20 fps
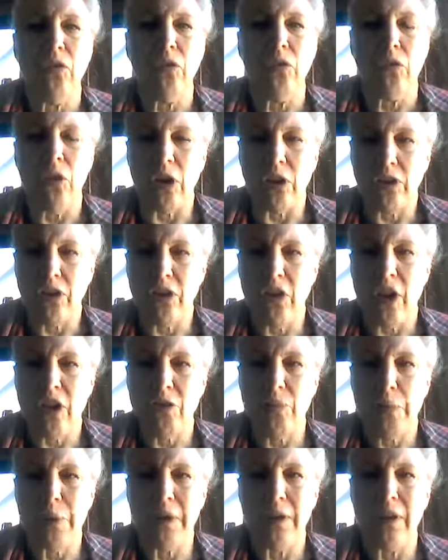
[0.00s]
to Doctor's
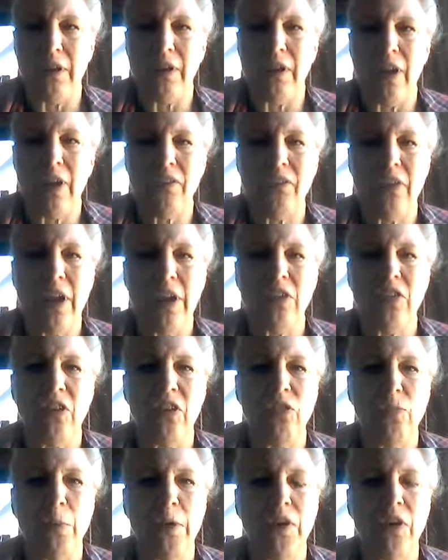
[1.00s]
Hospital in Los
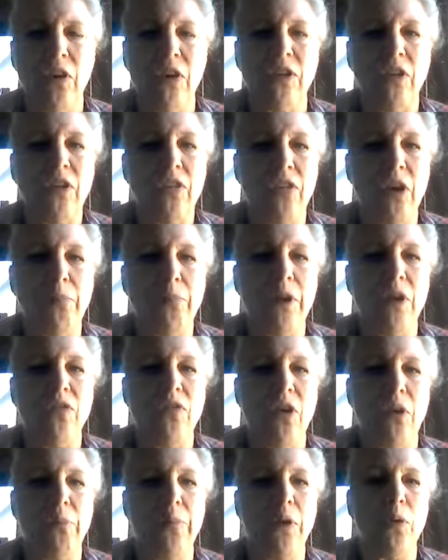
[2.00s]
Angeles by Dr.
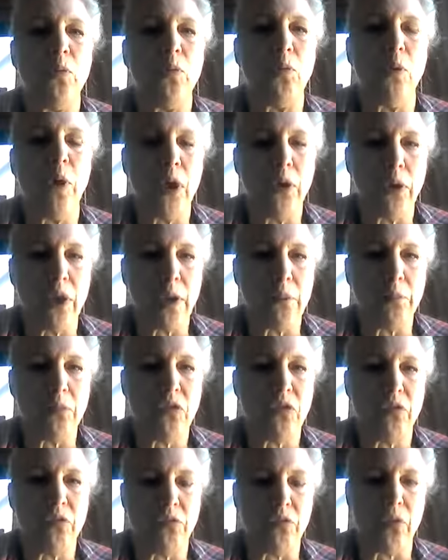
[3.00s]
W.W.
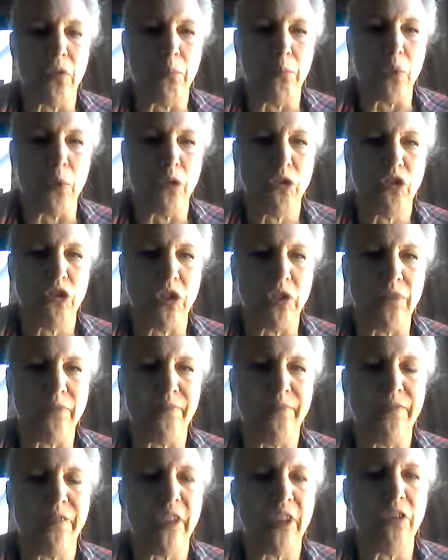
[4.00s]
Williams for an abortion.
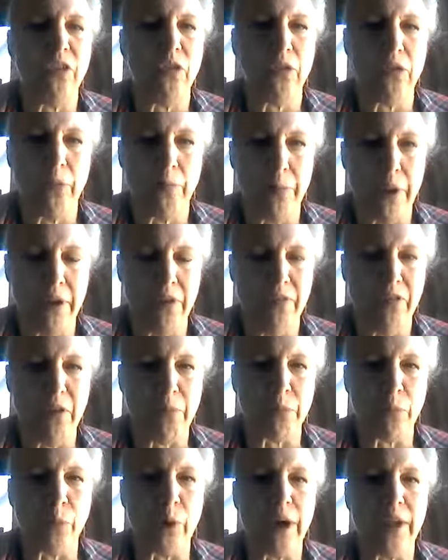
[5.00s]
She was admitted
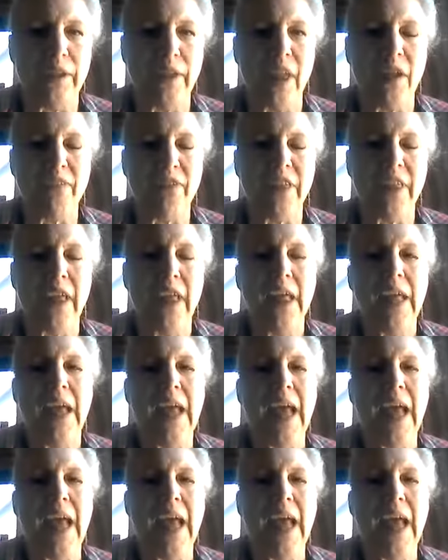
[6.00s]
February 11th.